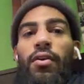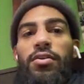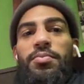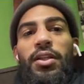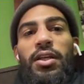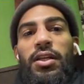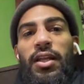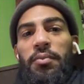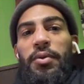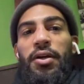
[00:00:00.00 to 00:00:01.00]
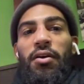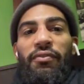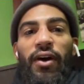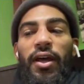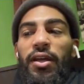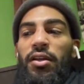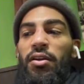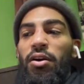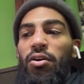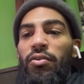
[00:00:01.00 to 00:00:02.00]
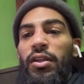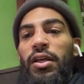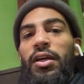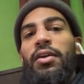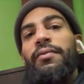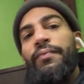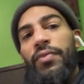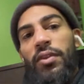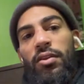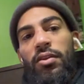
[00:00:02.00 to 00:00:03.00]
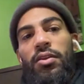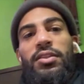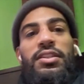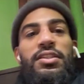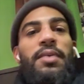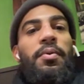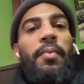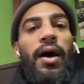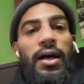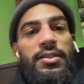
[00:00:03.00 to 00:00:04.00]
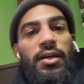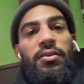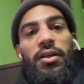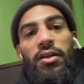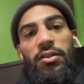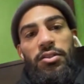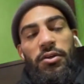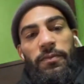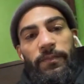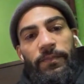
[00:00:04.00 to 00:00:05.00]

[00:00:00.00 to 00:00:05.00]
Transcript: First Melina, that'd be a good fight, you know, and then just keeping my eyes out there. So